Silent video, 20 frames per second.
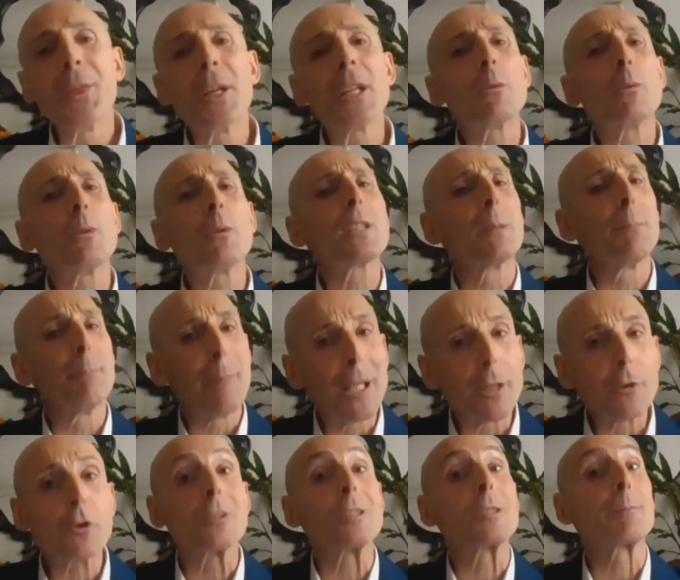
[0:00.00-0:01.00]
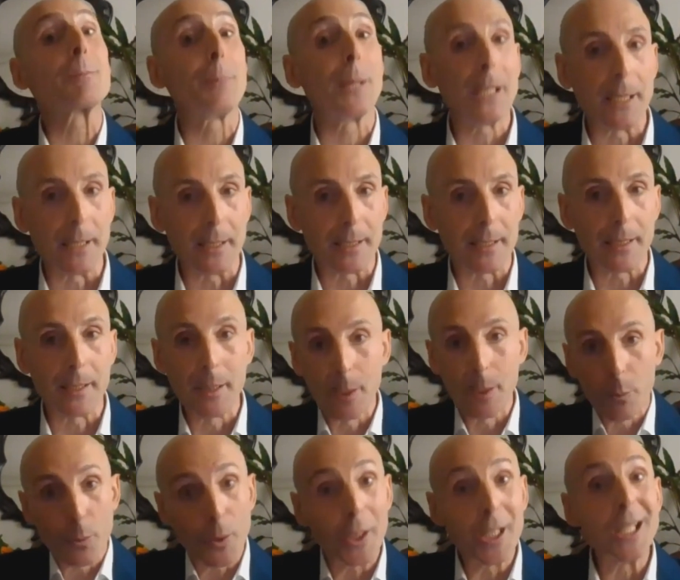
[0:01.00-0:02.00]
That was a major split
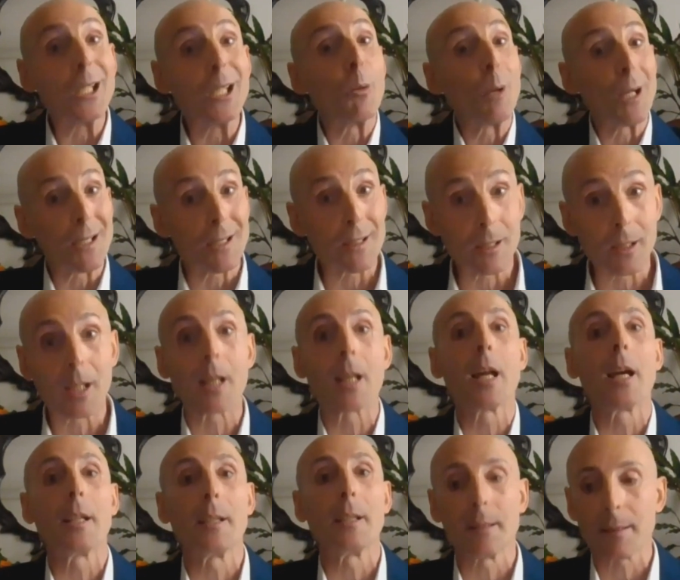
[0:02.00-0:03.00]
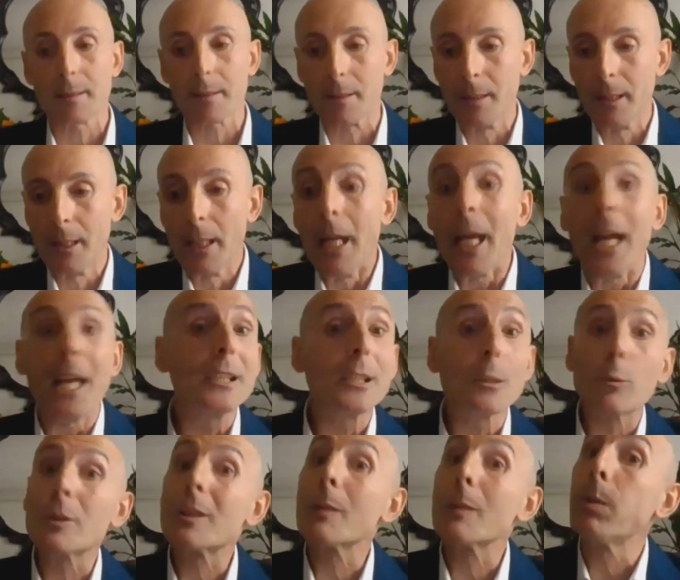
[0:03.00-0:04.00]
within the Western alliance,
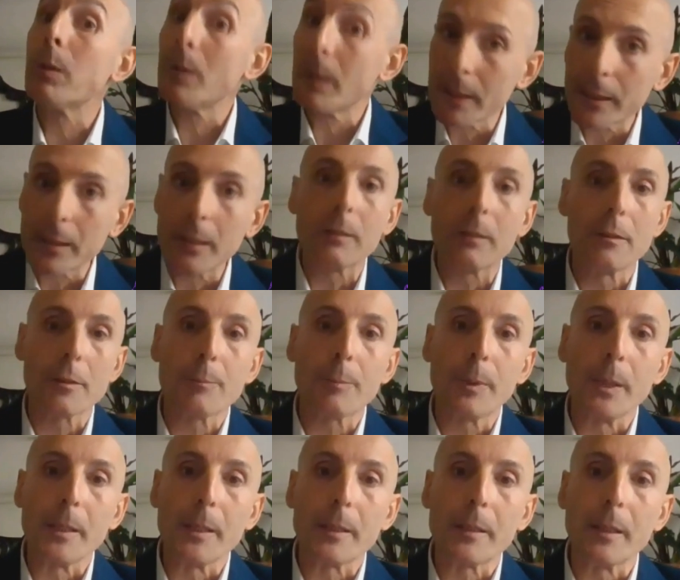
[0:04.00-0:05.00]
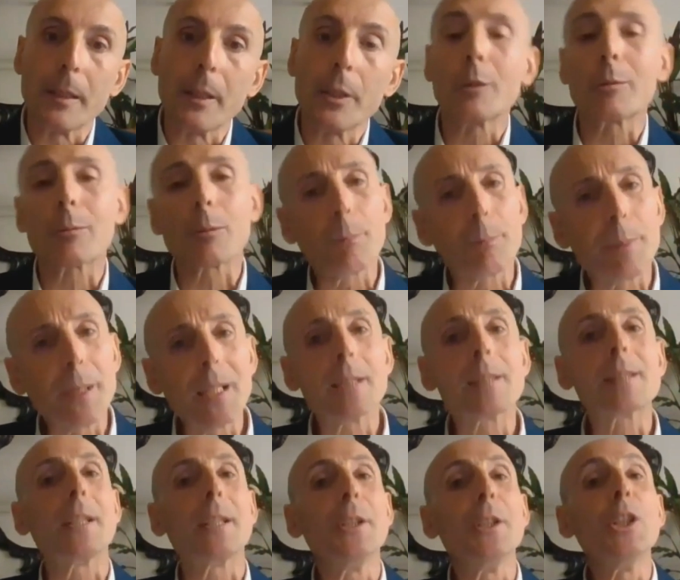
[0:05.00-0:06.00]
and it was a political split. The
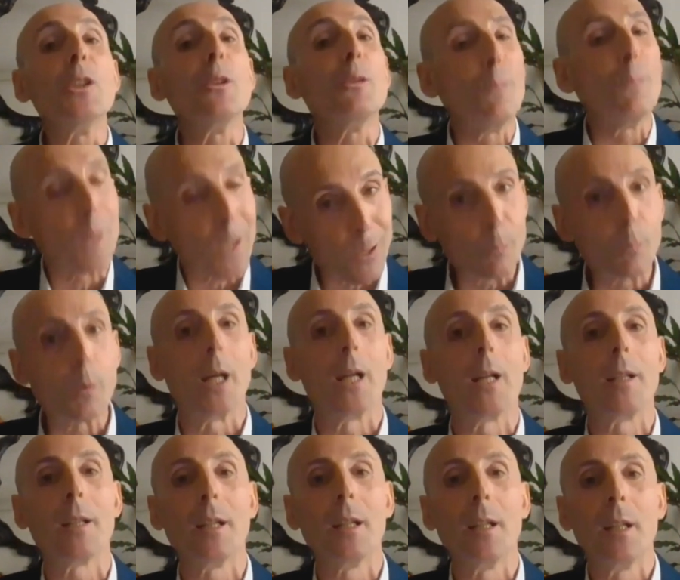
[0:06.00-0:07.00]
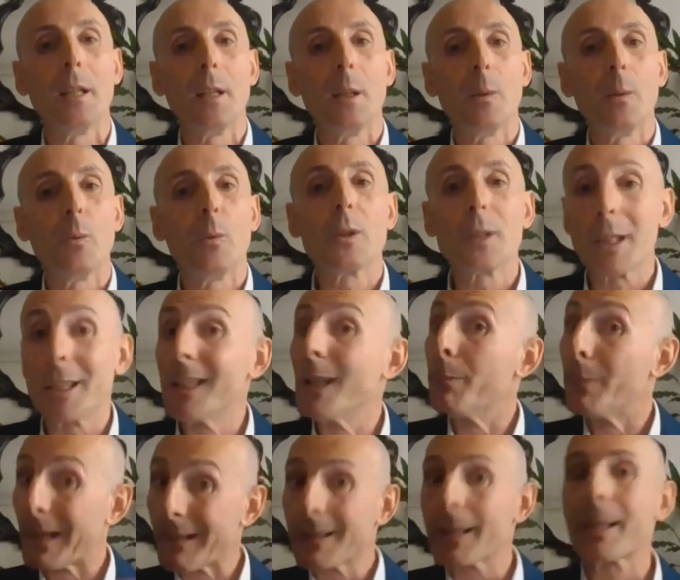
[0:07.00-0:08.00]
Europeans knew very well what
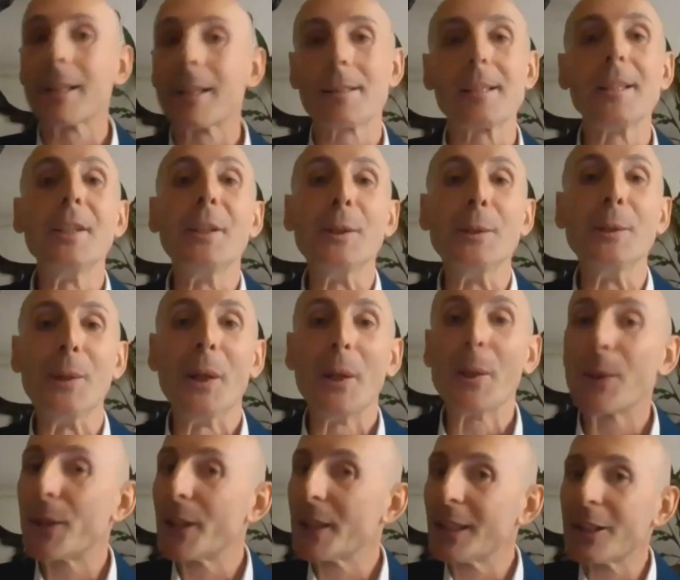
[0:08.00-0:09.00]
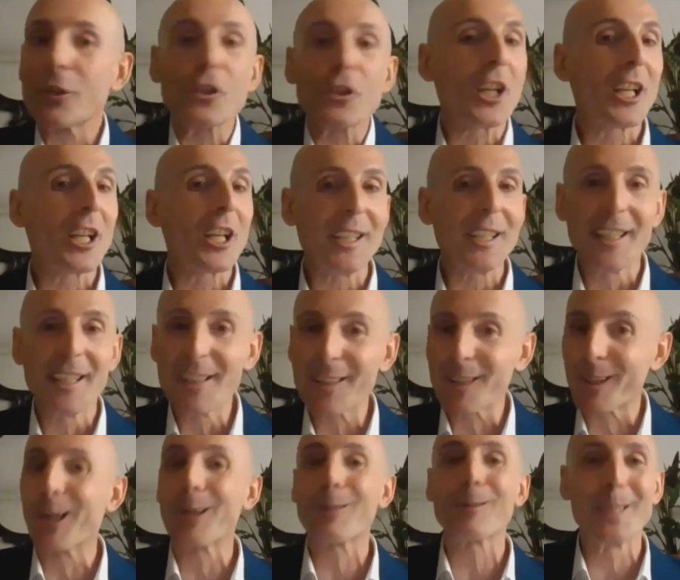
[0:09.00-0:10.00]
the Americans knew, that the
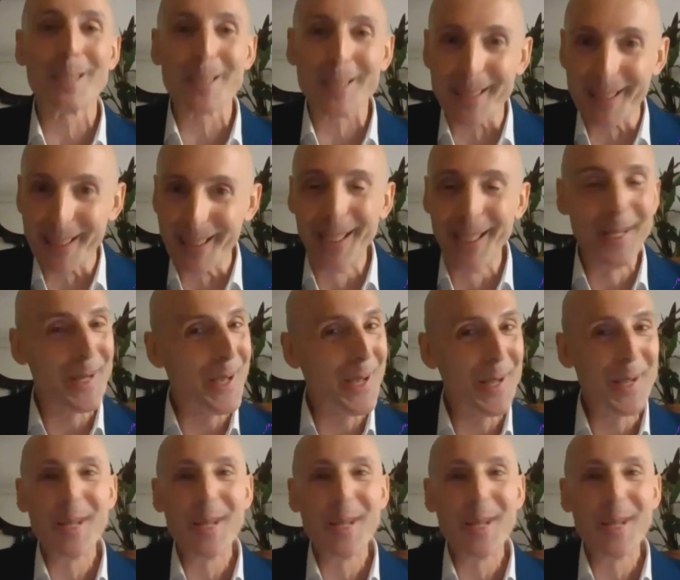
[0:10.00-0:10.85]
Chinese currency